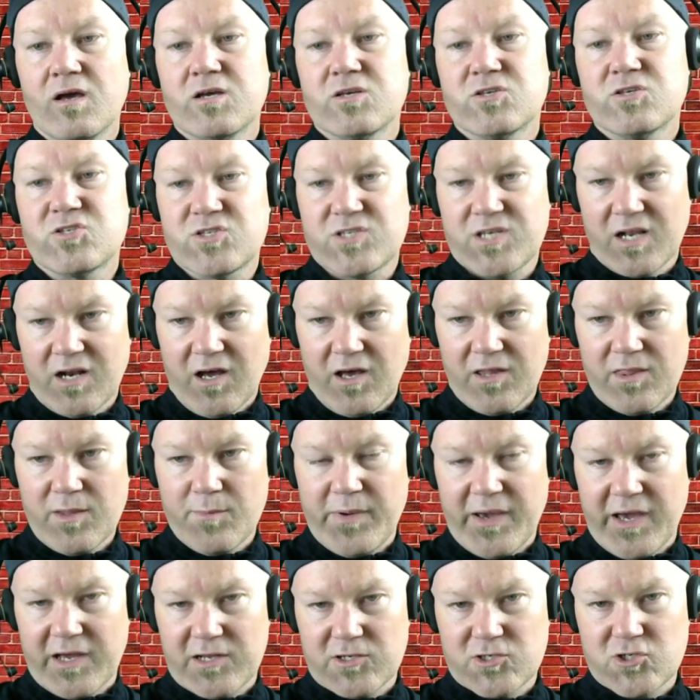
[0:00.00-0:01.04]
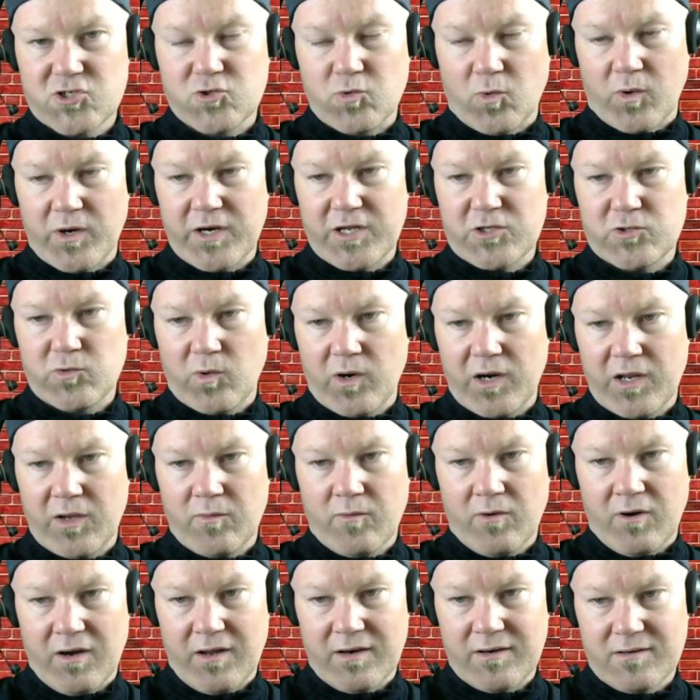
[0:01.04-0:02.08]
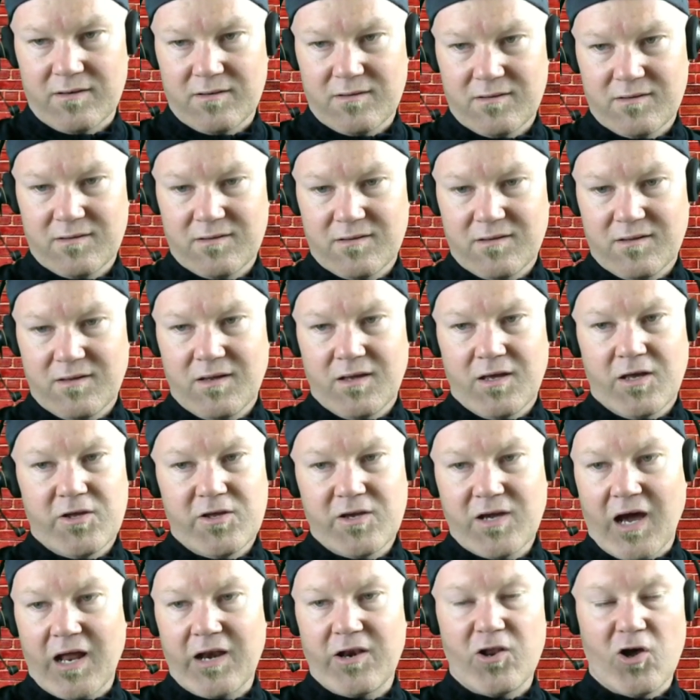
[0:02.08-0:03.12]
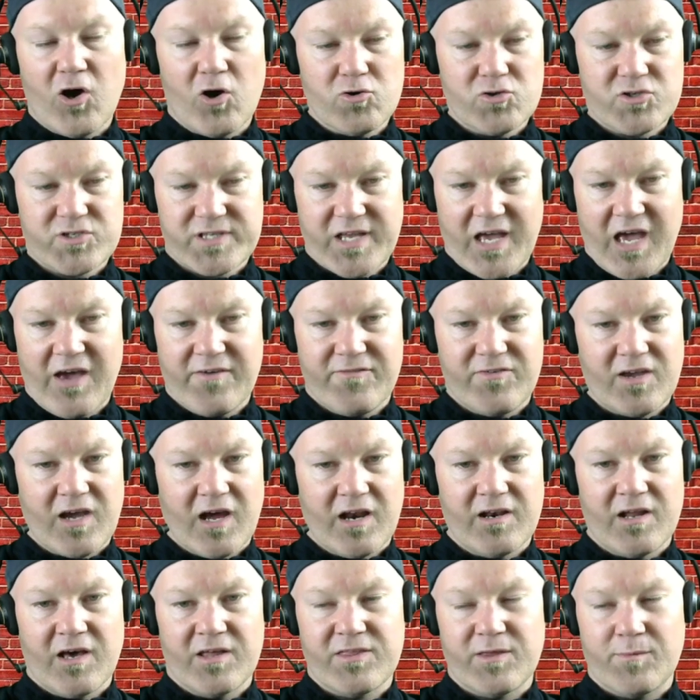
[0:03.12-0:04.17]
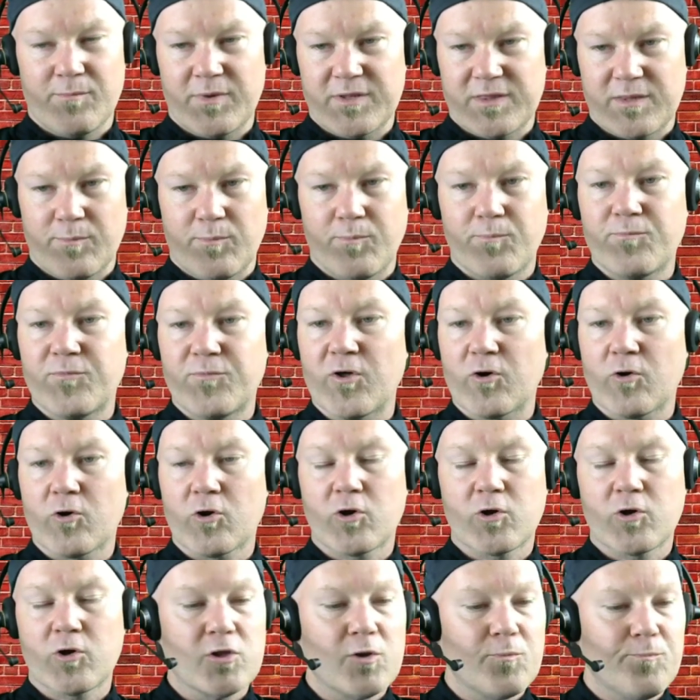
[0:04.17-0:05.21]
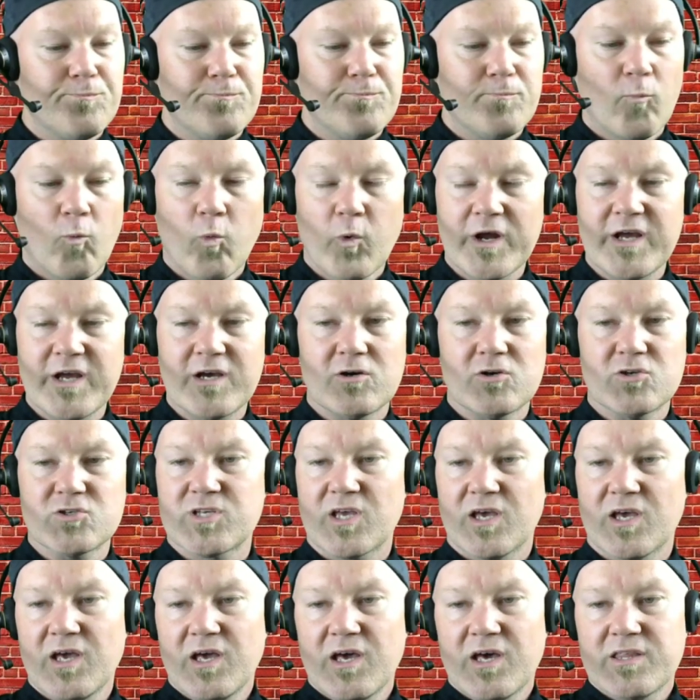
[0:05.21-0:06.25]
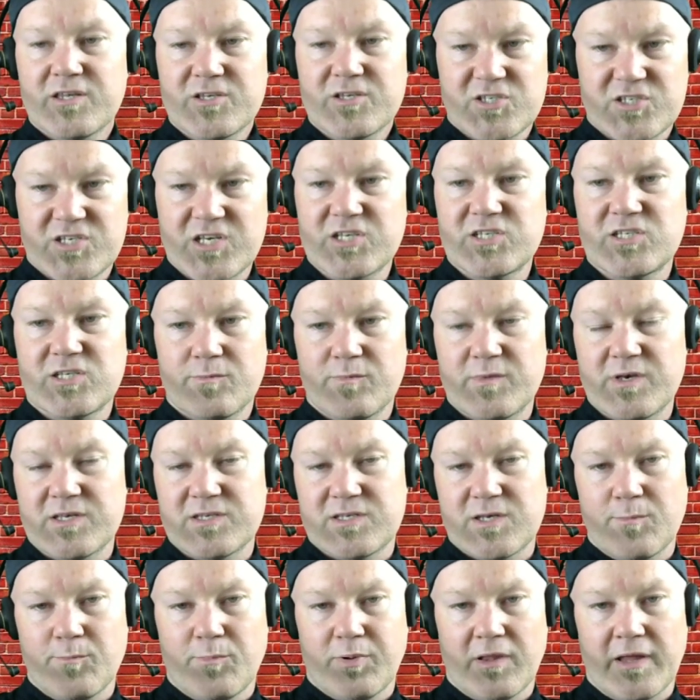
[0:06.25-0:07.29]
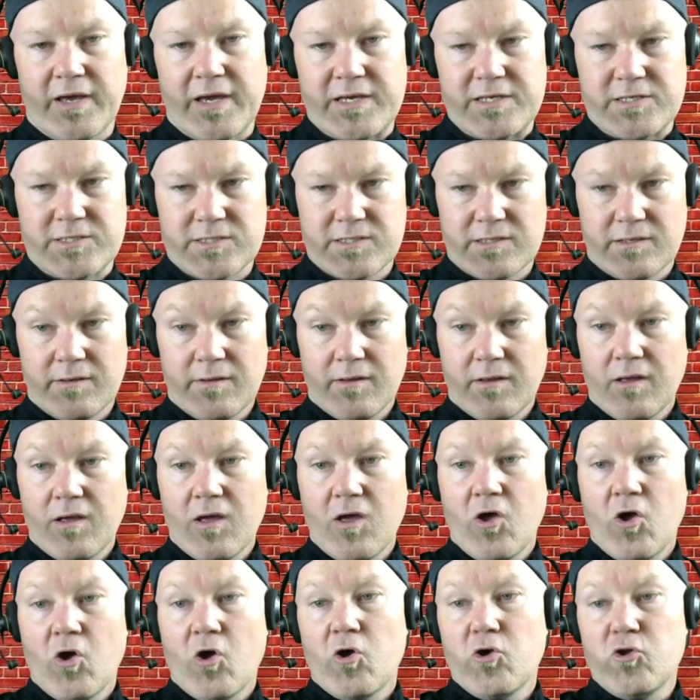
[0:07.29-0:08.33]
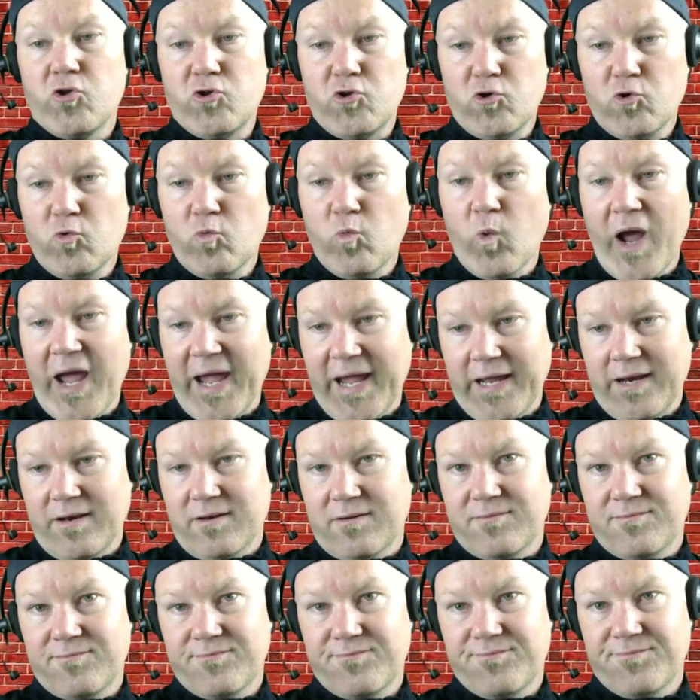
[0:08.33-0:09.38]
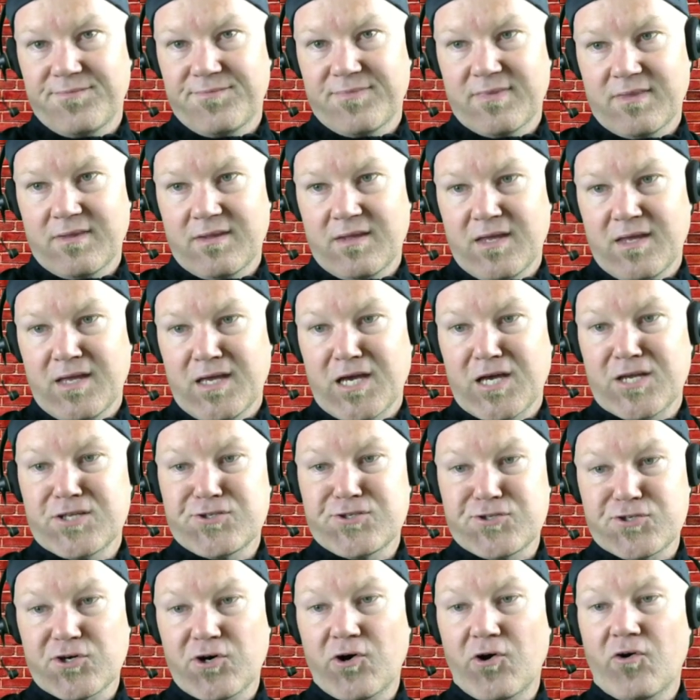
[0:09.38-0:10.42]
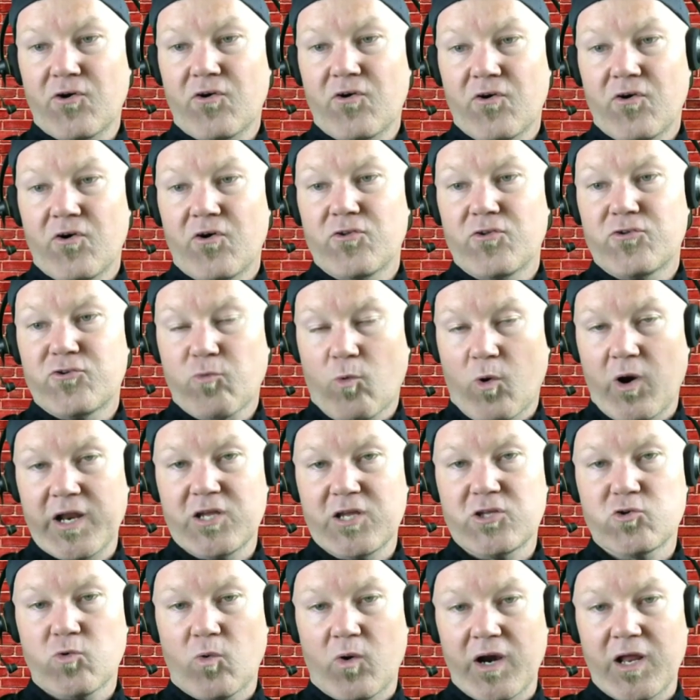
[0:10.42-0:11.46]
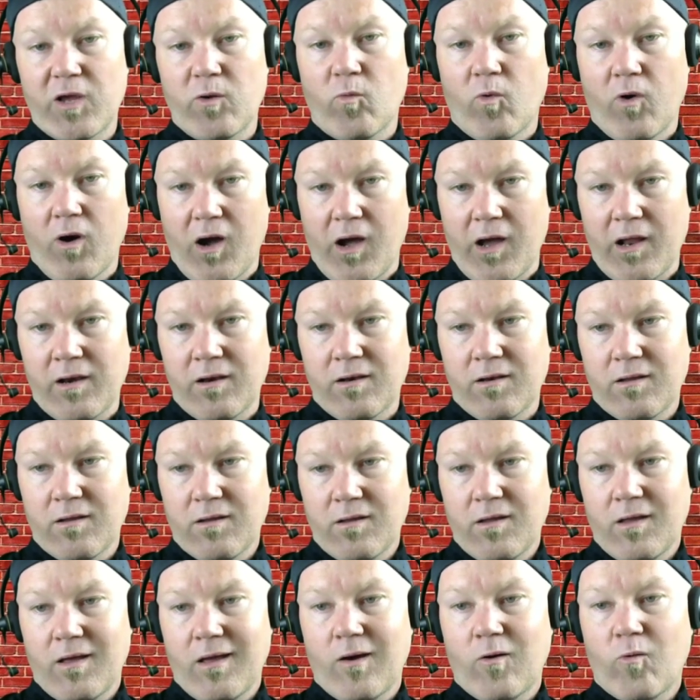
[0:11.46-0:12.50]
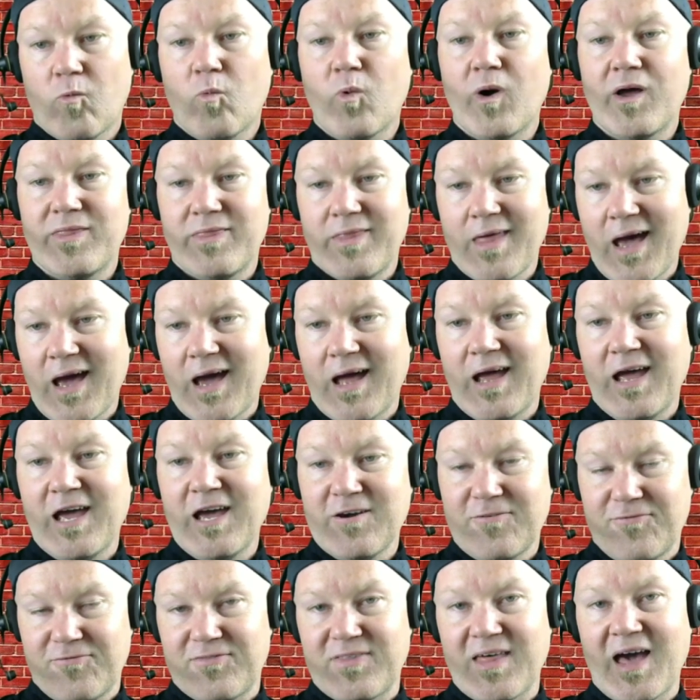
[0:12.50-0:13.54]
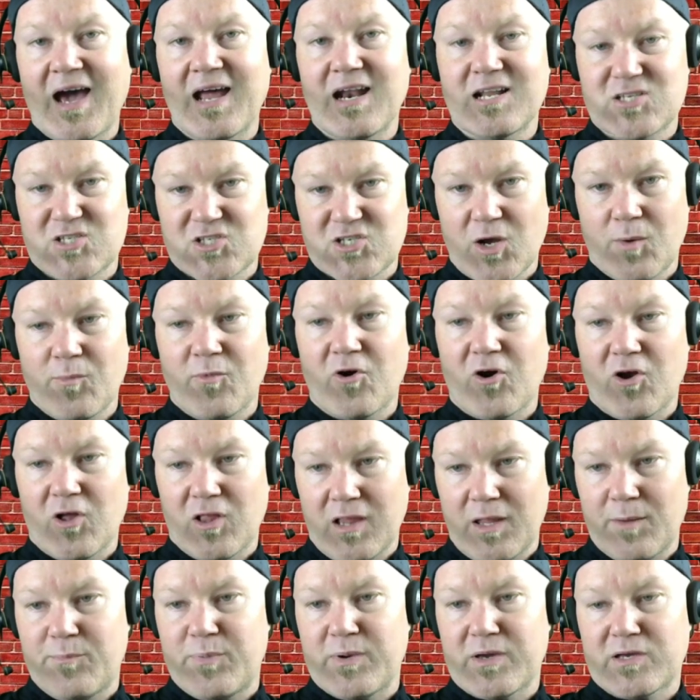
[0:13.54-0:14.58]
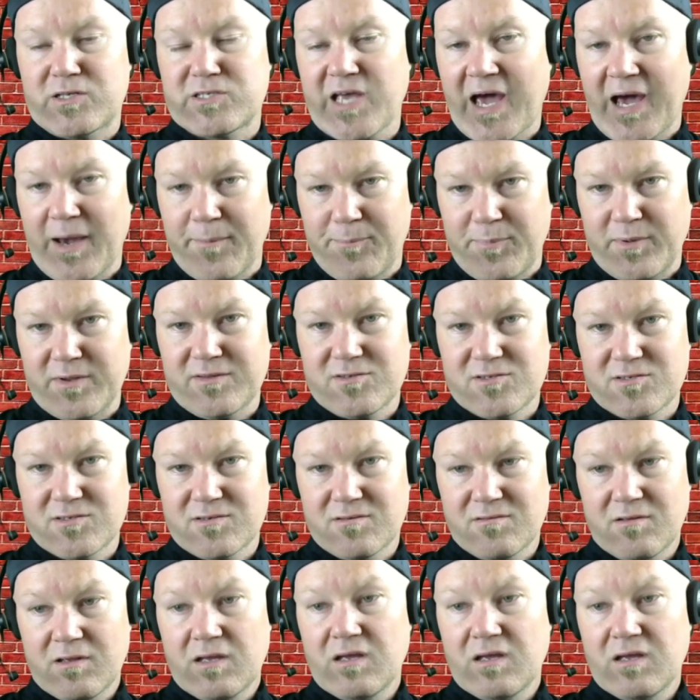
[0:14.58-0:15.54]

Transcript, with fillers: Sit on the bench 2021. You got no staff, you got nothing, but the wheels, the system is in place. You wait until 2021 when if that Summer Olympics happens.